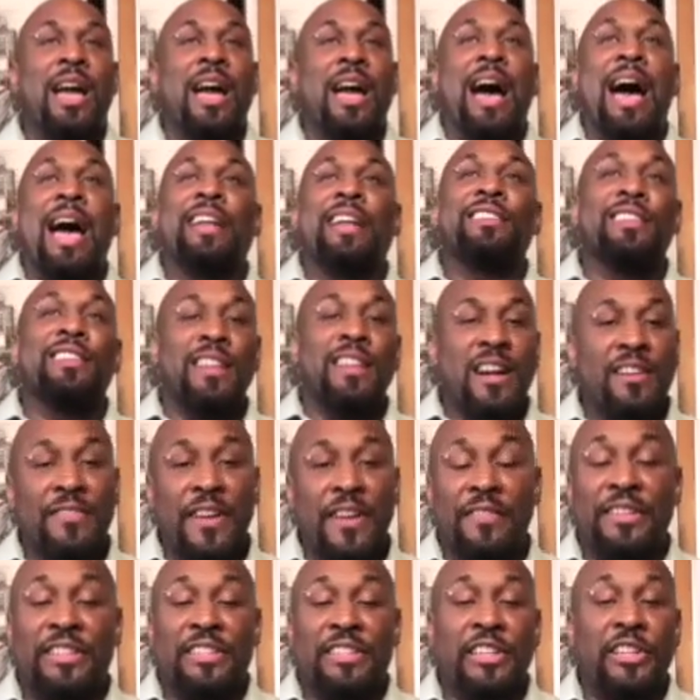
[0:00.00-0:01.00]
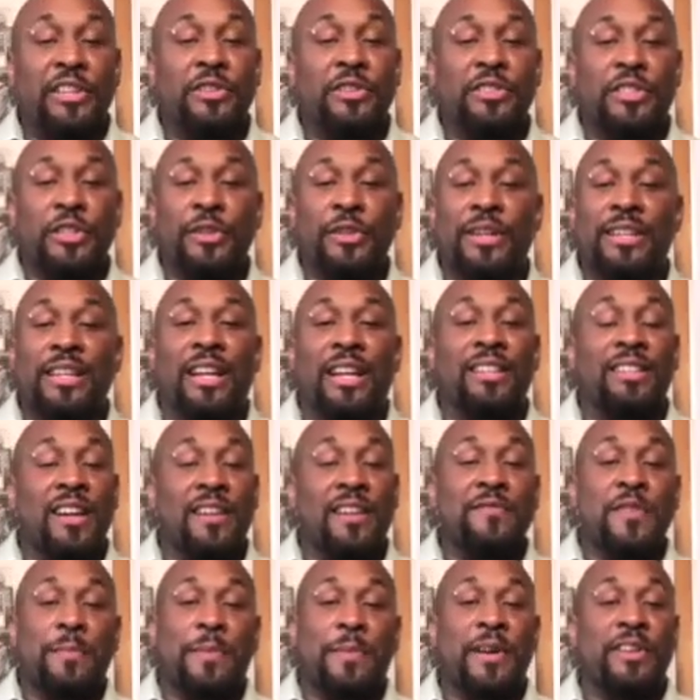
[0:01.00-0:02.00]
I love everything you're doing. I
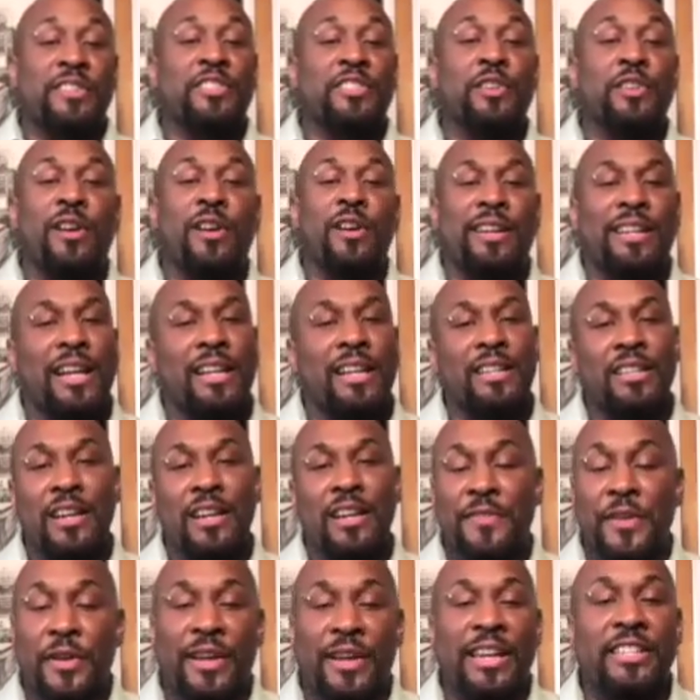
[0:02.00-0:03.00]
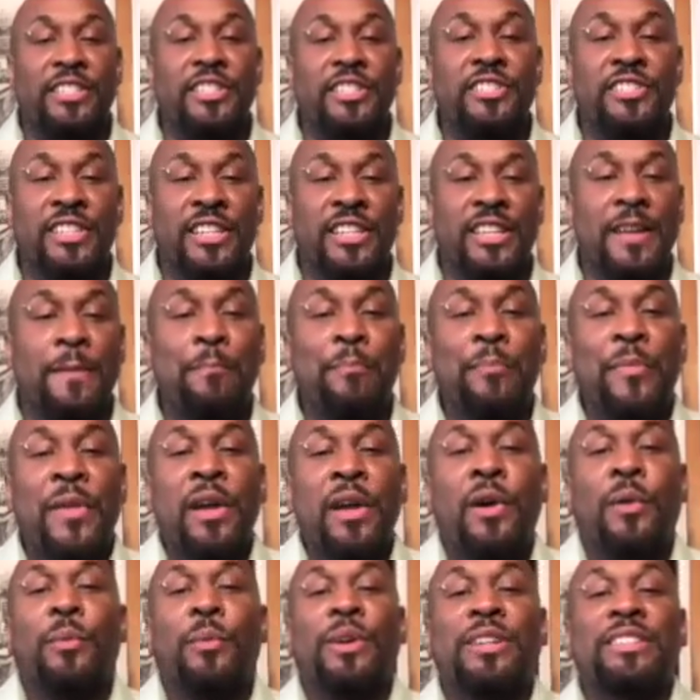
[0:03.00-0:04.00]
love the person you are, and I love your energy.
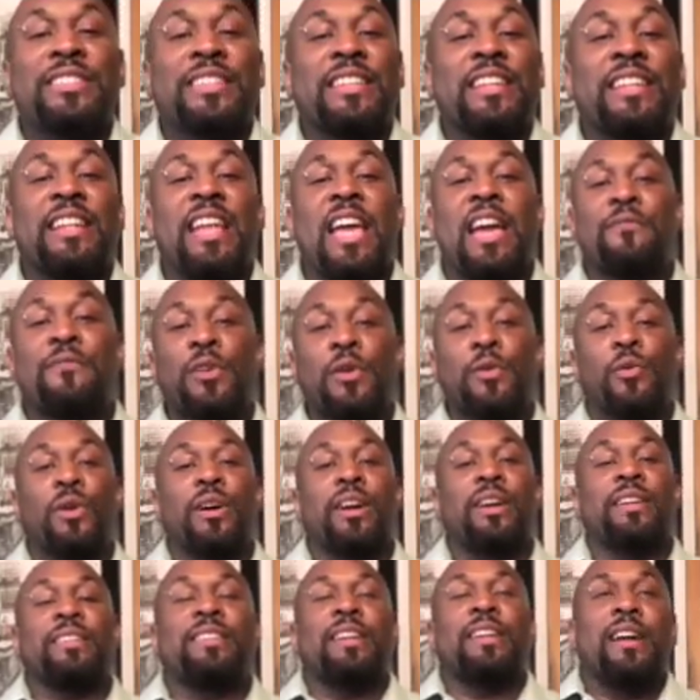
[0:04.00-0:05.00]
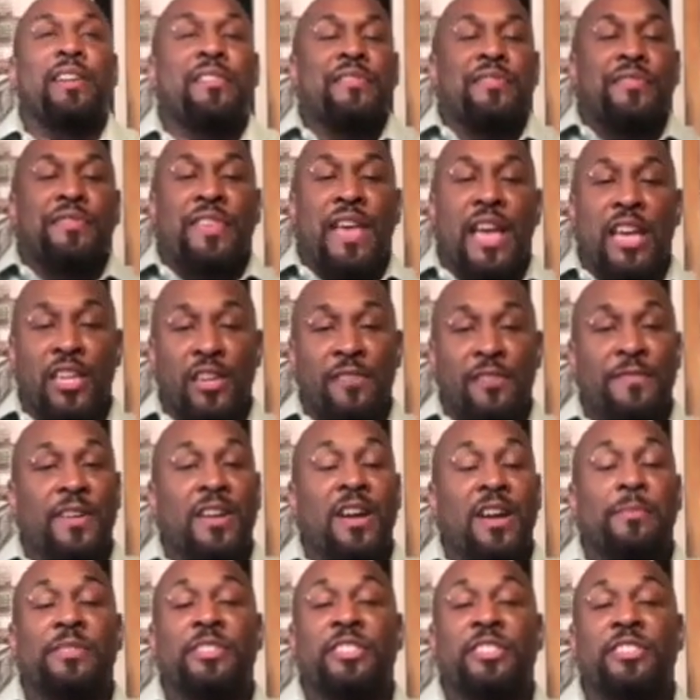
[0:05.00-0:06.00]
Once again, everyone, thank you for
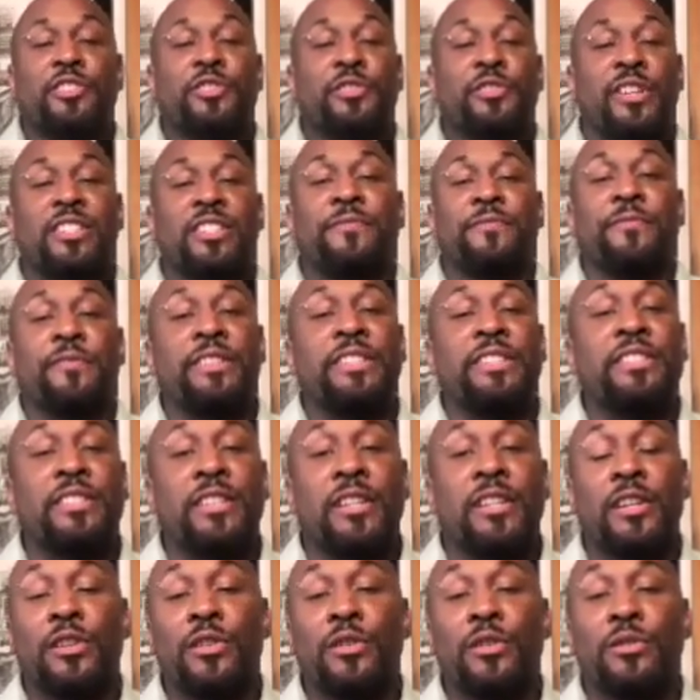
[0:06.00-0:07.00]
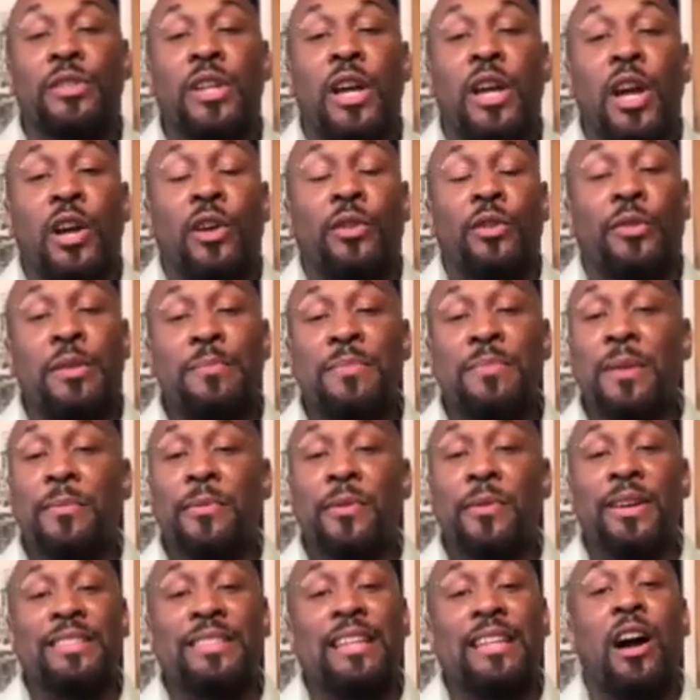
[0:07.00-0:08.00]
coming to the Stress-Free Zone.
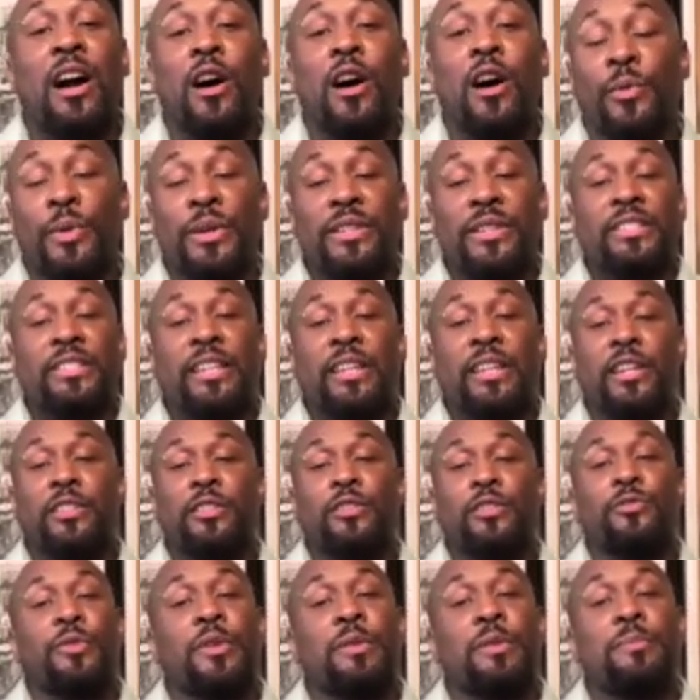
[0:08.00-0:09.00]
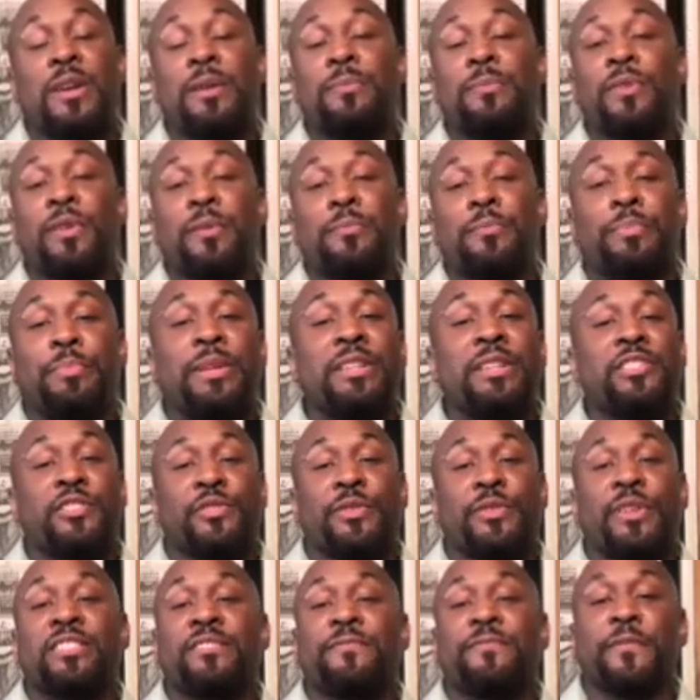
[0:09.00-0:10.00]
Remember, as I always tell you, remember, be
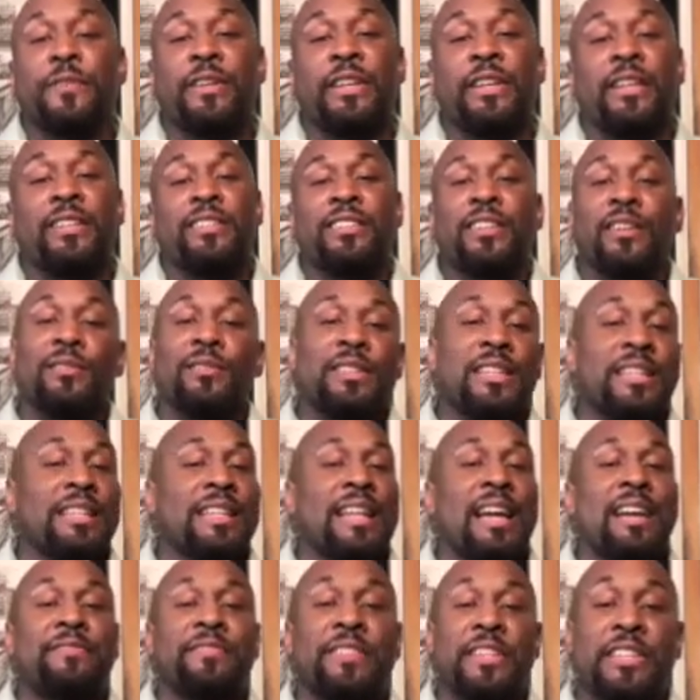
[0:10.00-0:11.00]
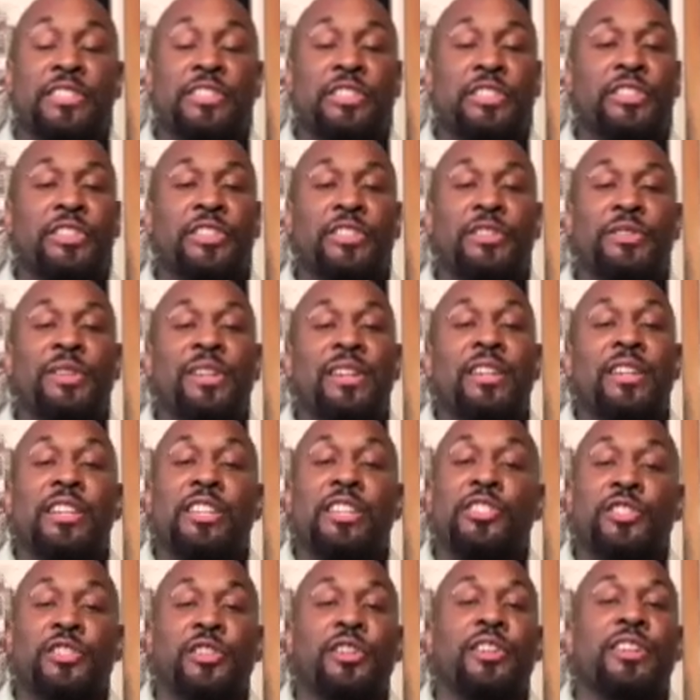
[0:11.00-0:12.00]
stress-free. Don't let life get to you.
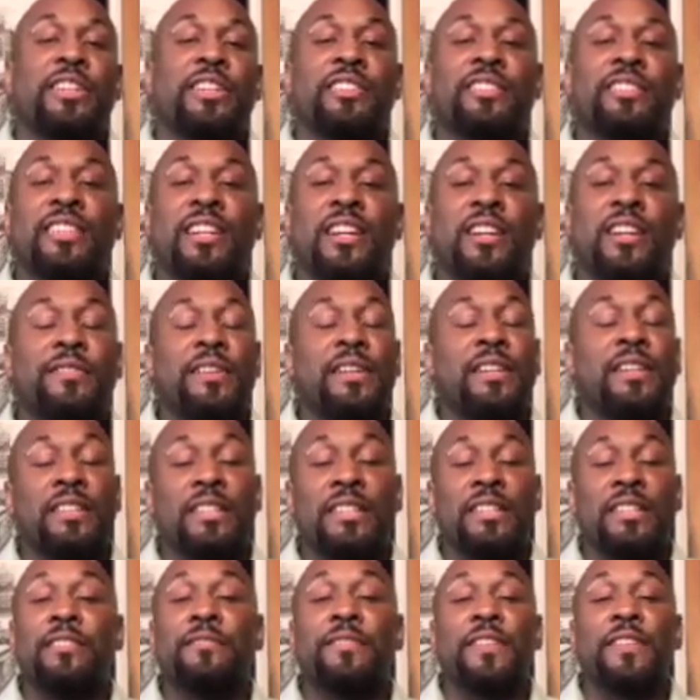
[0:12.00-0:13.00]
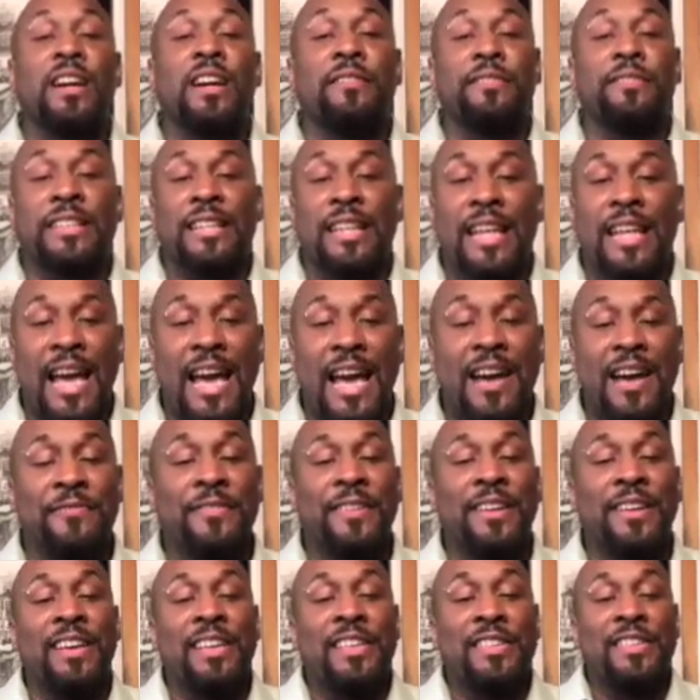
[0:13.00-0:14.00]
Enjoy yourself, live, love, and laugh.
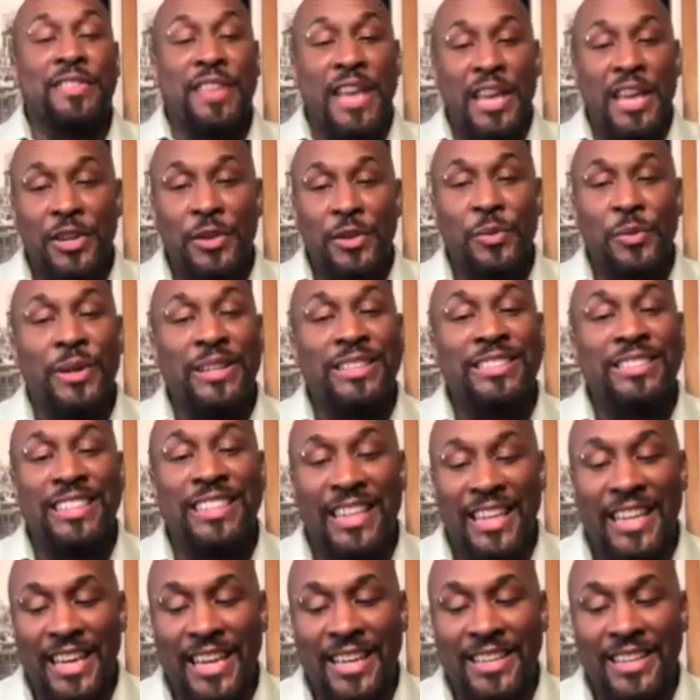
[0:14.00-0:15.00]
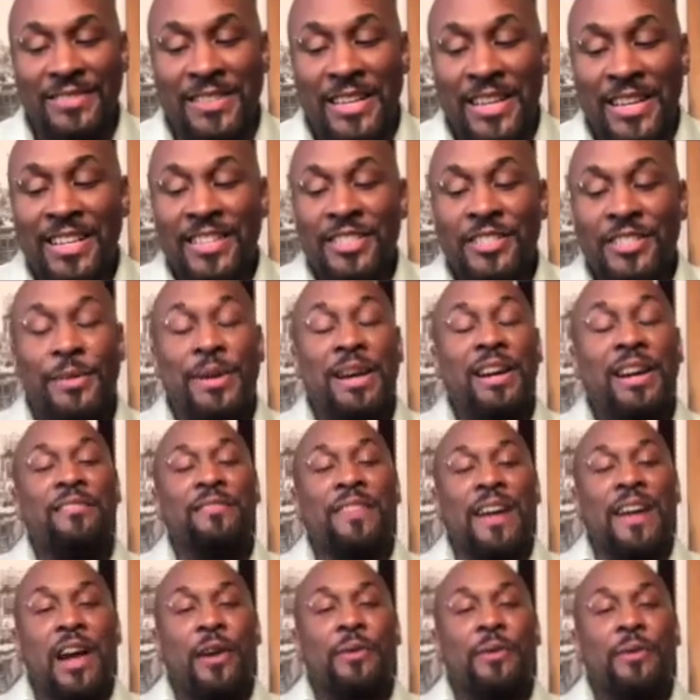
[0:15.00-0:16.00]
Thank you once again to
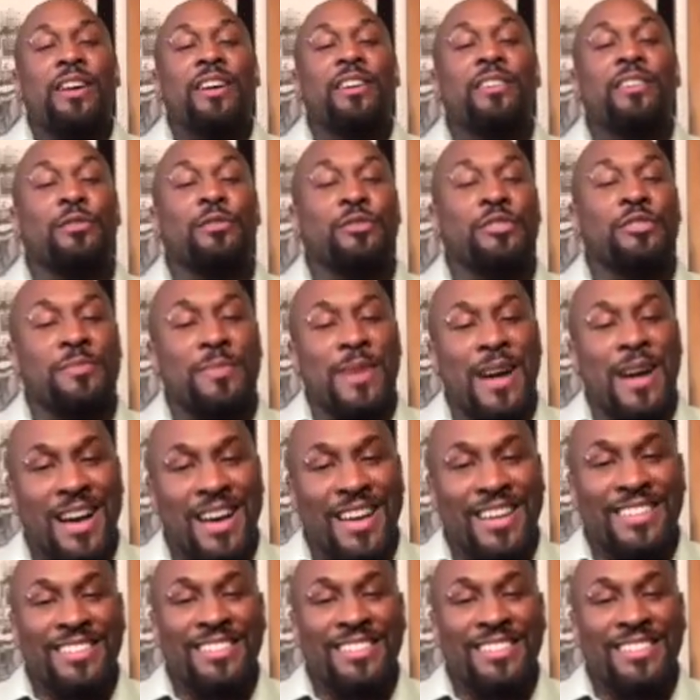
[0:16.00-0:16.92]
Elvira Guzman.